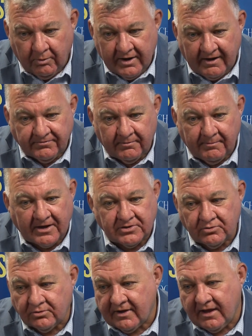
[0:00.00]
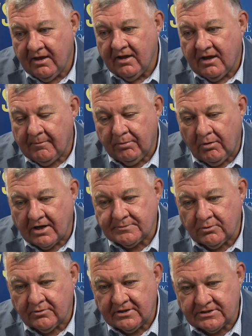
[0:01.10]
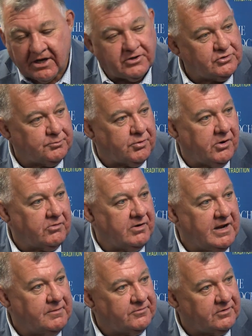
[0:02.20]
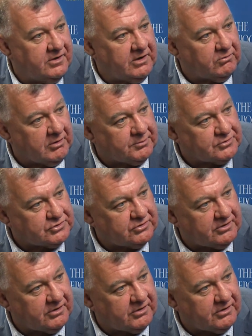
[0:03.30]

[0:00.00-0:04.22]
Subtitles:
we have to make sure they oblige for all these social programs and equal opportunity